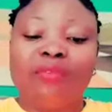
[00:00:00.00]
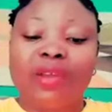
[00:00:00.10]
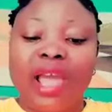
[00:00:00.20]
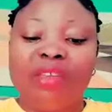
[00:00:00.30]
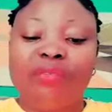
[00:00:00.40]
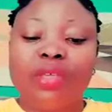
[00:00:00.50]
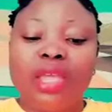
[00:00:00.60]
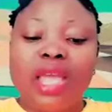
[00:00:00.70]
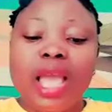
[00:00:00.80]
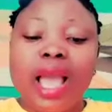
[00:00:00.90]
life,
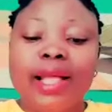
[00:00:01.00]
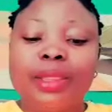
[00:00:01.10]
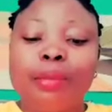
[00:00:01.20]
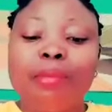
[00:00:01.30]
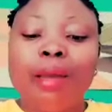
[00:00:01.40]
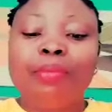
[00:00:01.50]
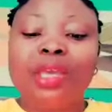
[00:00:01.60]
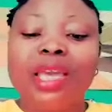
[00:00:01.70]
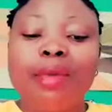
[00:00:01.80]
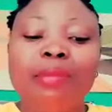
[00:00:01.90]
and the man
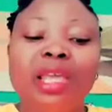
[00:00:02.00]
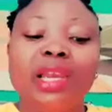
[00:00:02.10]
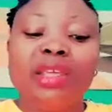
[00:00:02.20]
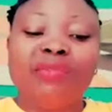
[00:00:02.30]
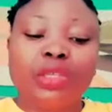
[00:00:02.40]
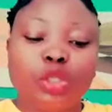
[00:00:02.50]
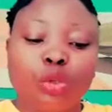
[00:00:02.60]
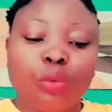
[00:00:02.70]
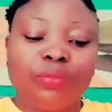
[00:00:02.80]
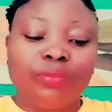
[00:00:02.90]
became a living
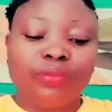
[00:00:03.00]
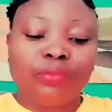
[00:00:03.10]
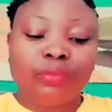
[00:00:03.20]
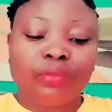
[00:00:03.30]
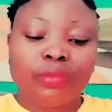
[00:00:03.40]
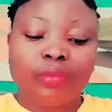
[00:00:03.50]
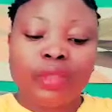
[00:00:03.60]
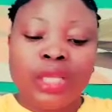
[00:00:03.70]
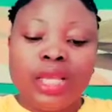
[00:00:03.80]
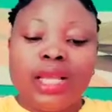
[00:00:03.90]
soul.
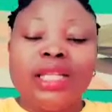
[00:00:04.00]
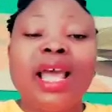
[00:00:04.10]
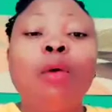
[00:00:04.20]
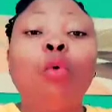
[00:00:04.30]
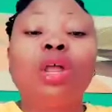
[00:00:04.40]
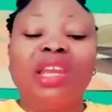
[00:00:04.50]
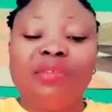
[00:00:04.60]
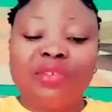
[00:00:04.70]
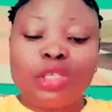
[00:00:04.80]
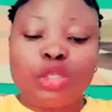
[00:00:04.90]
That word
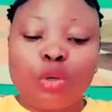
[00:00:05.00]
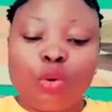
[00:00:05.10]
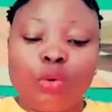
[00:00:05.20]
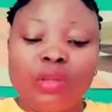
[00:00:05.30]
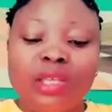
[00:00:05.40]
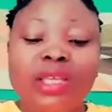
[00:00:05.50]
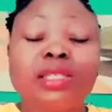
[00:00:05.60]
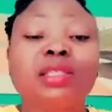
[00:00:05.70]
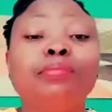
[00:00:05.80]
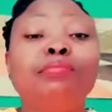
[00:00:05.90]
living soul
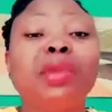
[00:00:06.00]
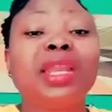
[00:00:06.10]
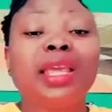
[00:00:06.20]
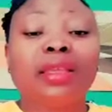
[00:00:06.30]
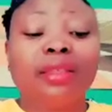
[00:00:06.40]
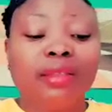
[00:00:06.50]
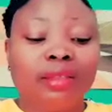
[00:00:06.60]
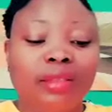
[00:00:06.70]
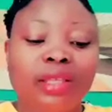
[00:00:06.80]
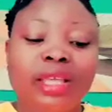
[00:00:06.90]
is meaning
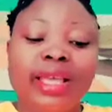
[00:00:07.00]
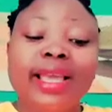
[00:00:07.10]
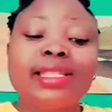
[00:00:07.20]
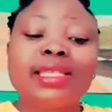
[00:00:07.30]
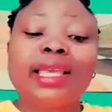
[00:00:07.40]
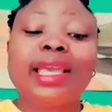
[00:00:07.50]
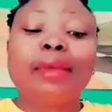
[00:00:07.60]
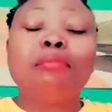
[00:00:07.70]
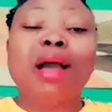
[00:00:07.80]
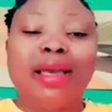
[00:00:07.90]
a
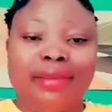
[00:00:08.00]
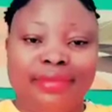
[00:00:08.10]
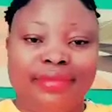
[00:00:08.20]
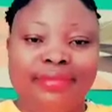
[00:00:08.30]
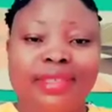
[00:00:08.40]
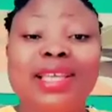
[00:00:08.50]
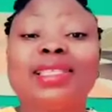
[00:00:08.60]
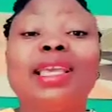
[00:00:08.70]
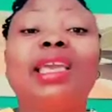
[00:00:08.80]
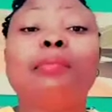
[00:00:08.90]
thinking man, a
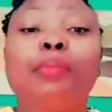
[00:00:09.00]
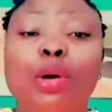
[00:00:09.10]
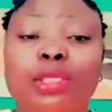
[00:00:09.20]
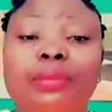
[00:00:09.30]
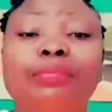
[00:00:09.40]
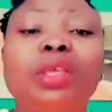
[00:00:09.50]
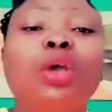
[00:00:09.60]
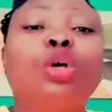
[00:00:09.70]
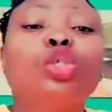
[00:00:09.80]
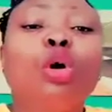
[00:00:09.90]
thinking person.
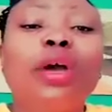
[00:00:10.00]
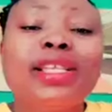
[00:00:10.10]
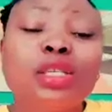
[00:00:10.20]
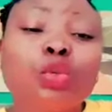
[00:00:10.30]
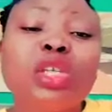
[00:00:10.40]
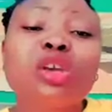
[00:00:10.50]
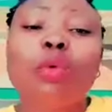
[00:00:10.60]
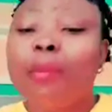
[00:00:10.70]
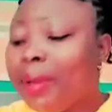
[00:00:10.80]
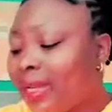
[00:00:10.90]
So a situation
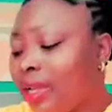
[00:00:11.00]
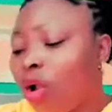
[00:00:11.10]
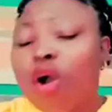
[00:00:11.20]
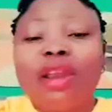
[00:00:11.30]
whereby the